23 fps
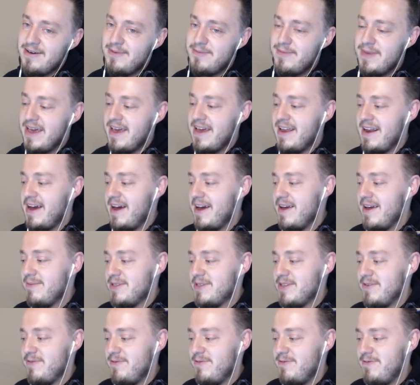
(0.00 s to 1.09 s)
man, I am
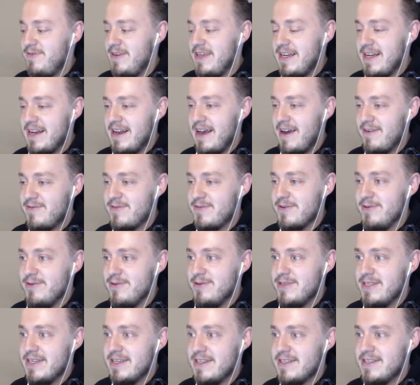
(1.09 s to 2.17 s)
defeated after
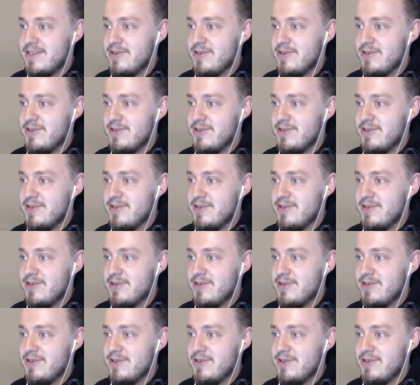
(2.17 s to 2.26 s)
losing